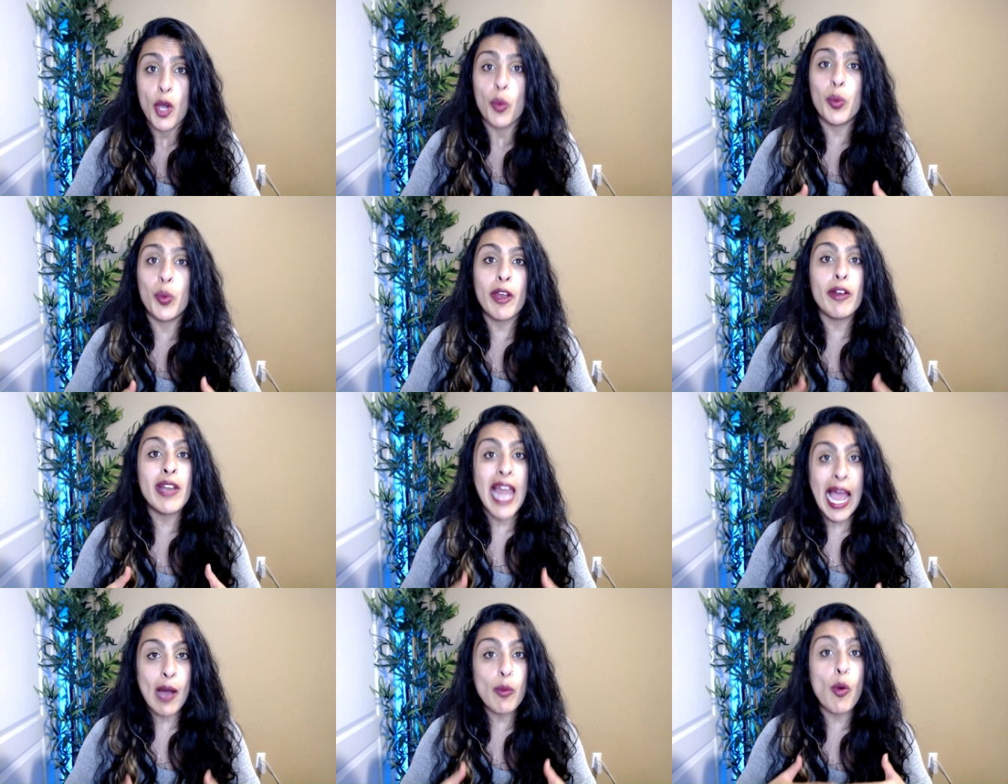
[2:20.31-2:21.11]
We are
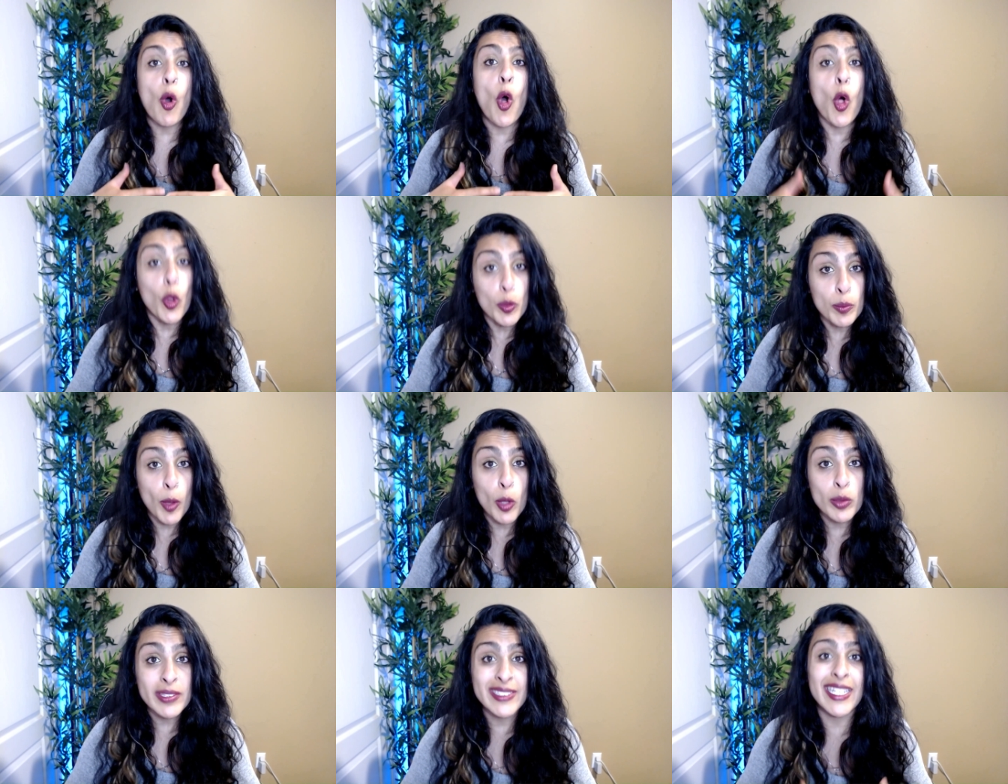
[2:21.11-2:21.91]
now
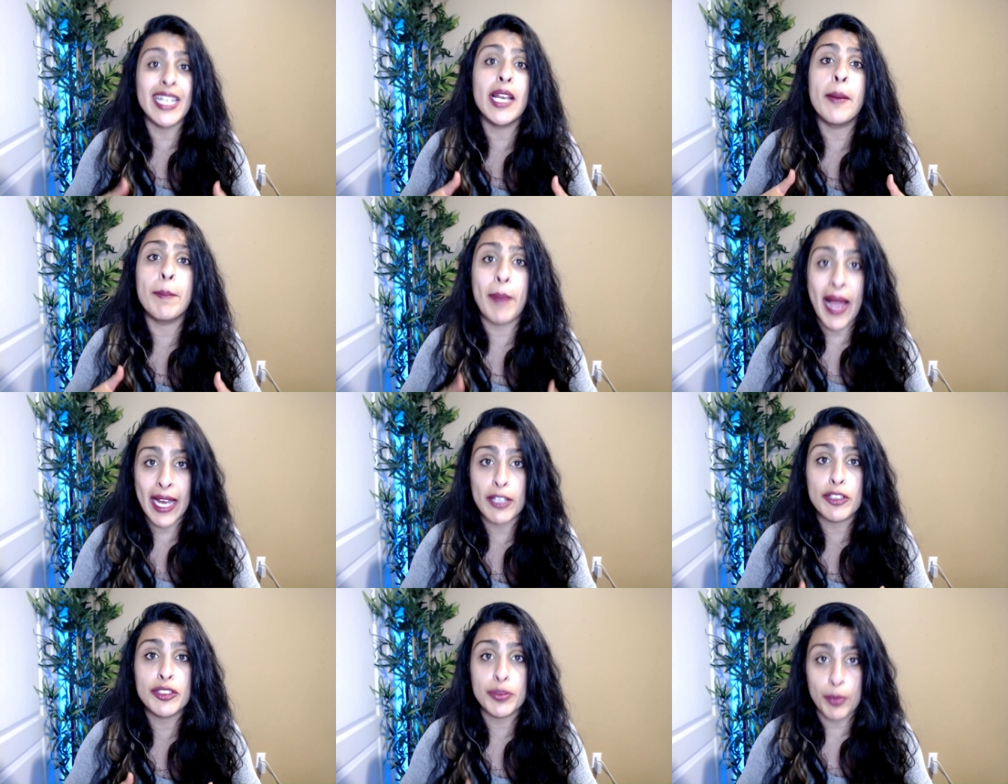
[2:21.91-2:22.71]
almost in a
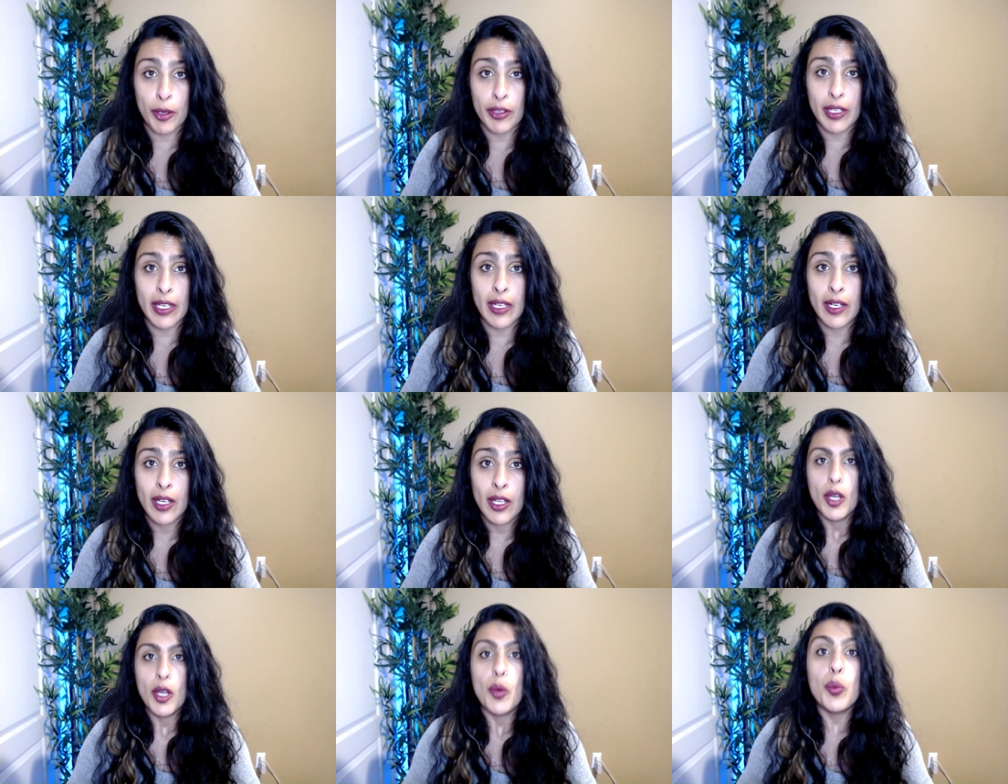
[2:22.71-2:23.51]
buyer's market,
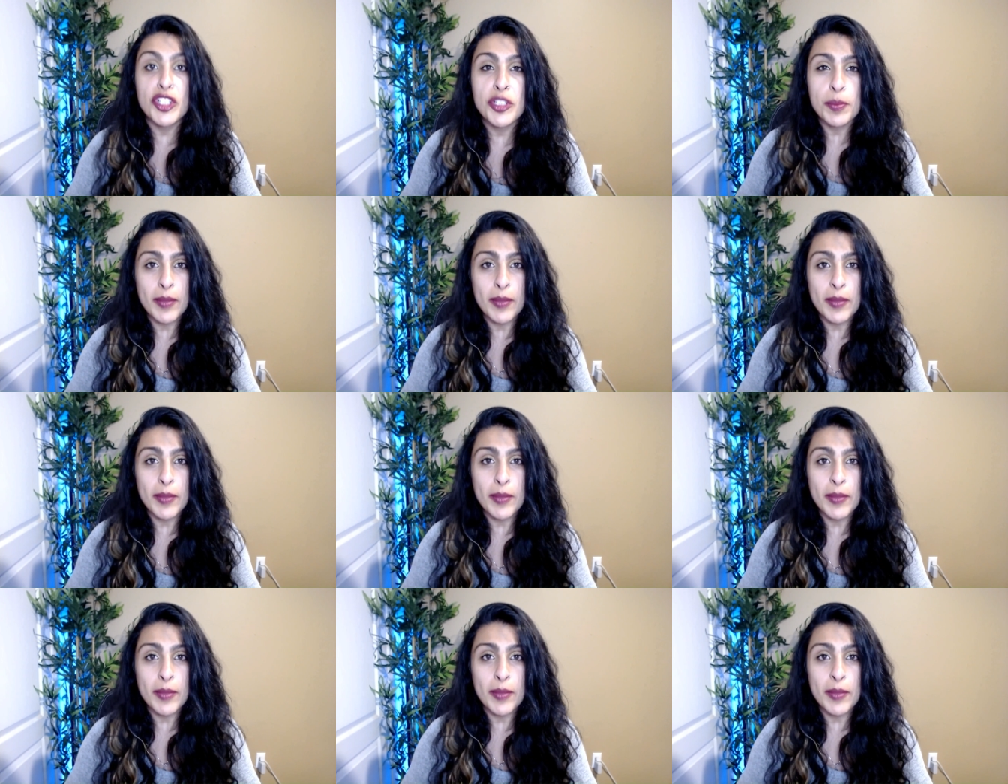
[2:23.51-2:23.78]
which